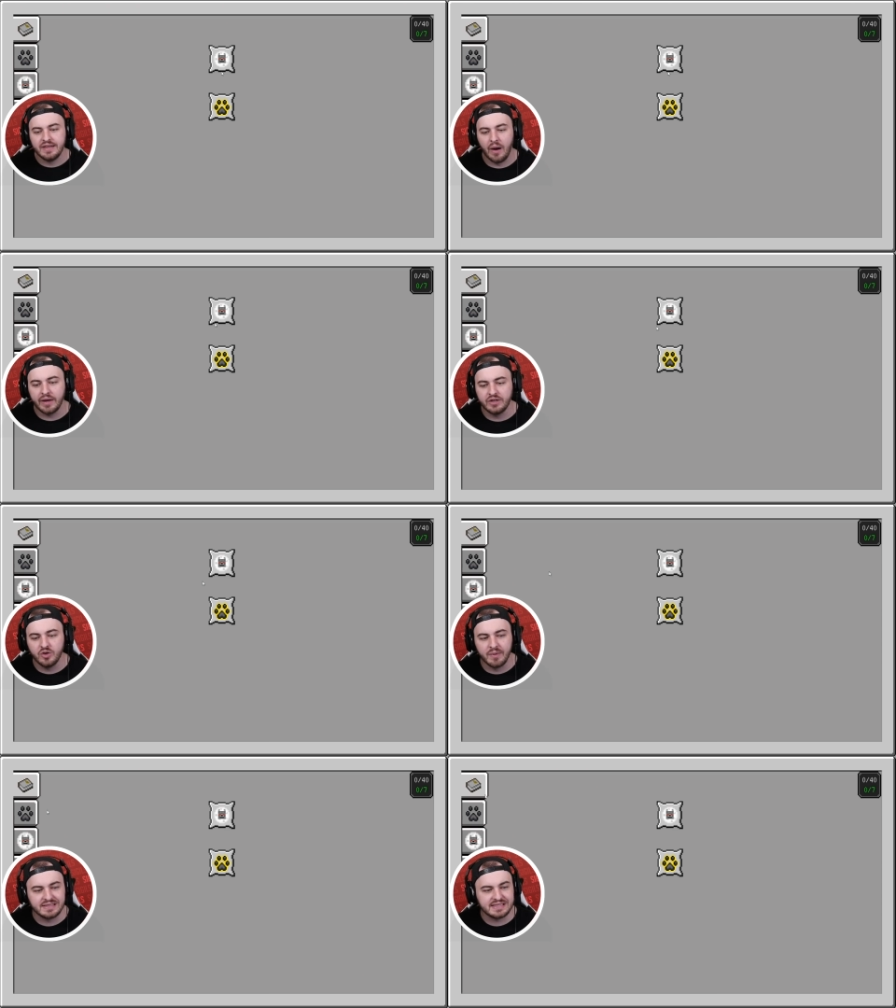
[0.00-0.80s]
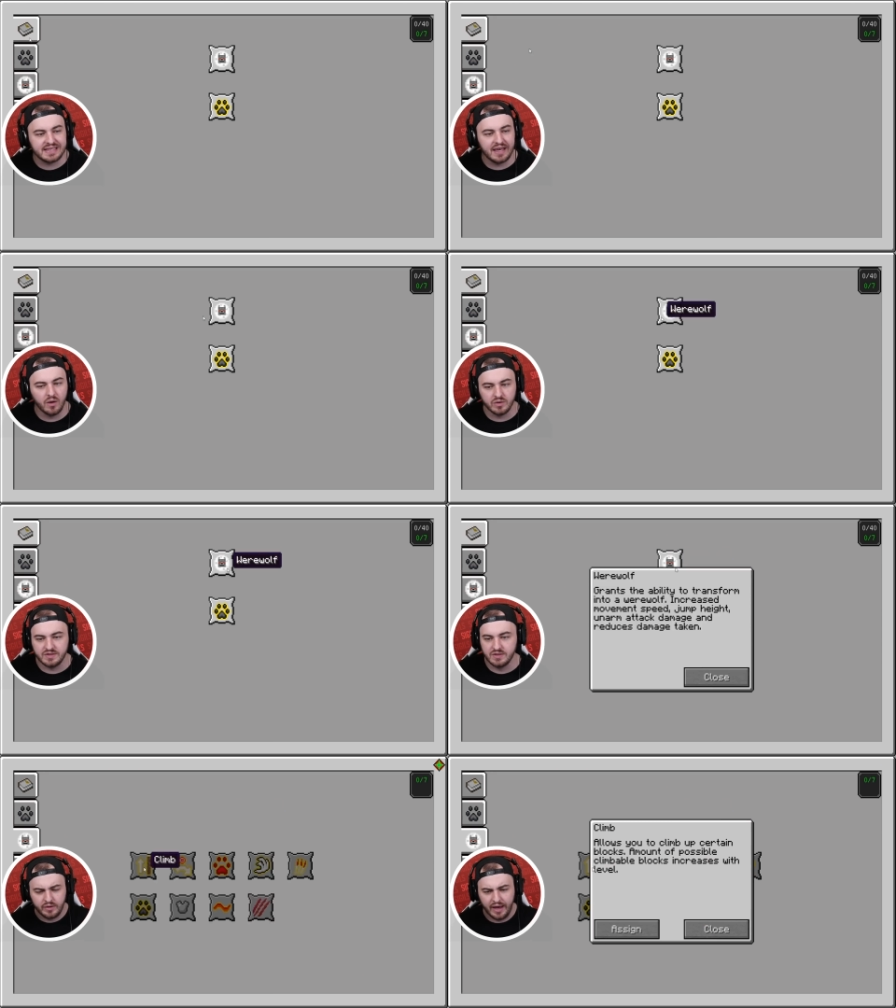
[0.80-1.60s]
now I can do my
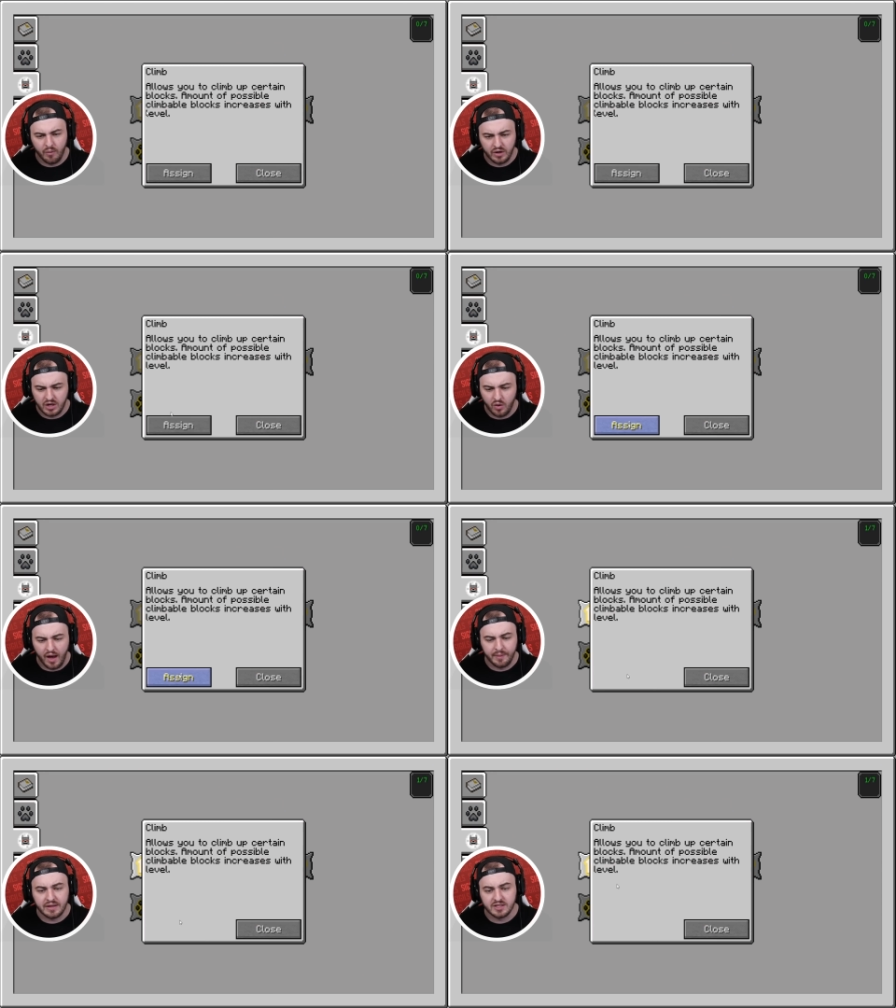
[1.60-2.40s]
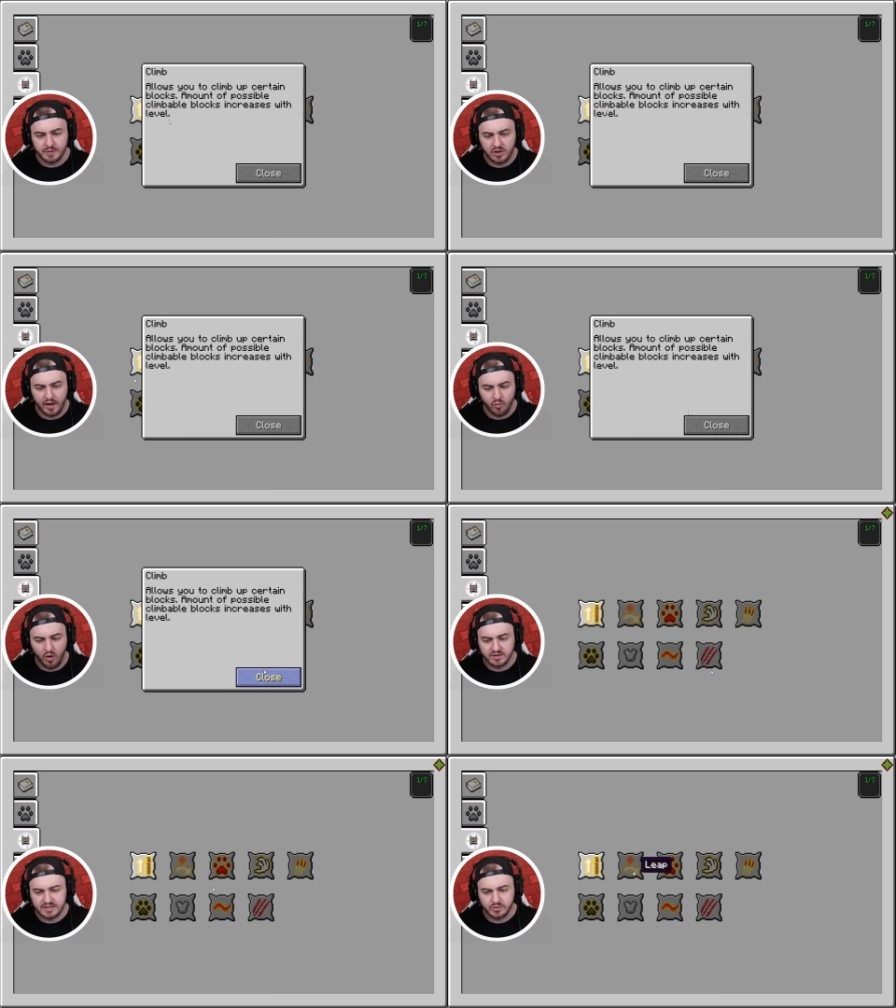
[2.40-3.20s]
skills. Okay, I want to climb. That lets me climb
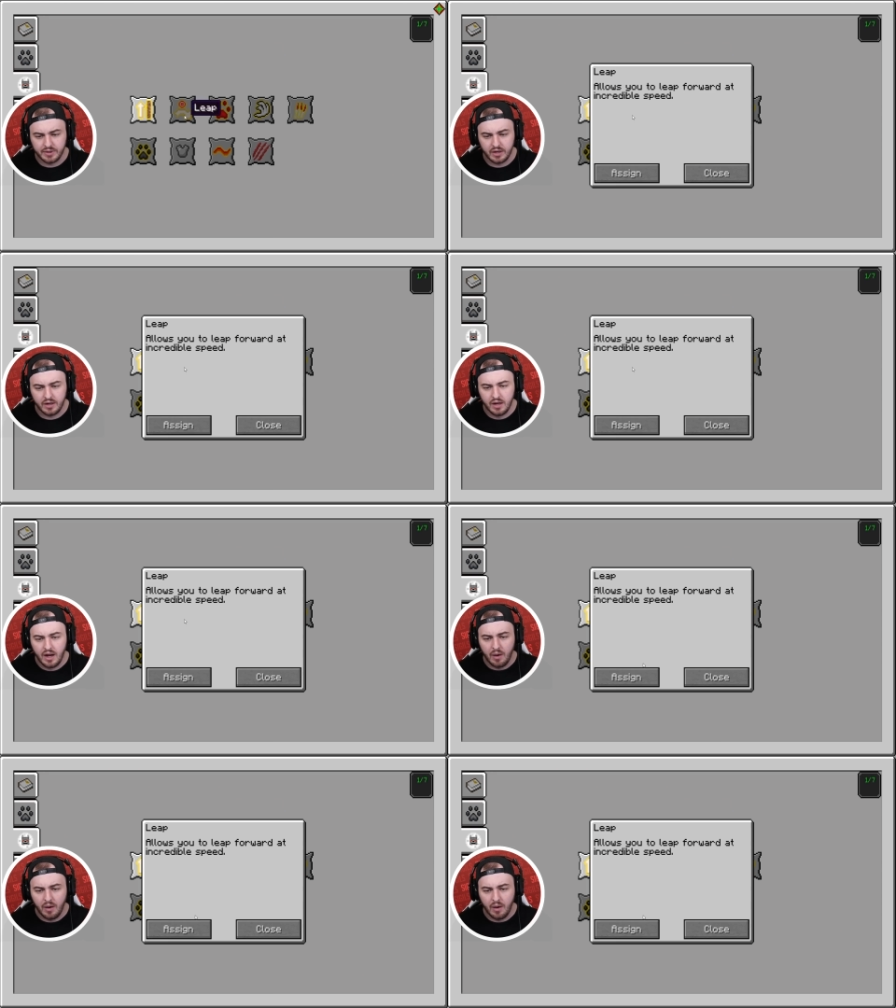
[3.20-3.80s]
walls. That's really good.